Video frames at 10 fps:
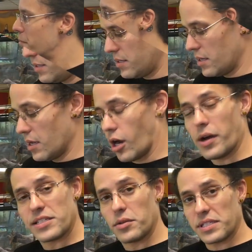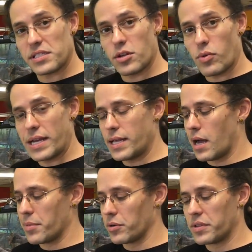All right, so this is a
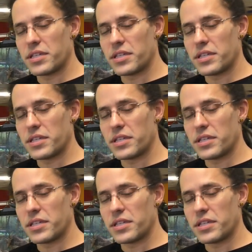radiometer.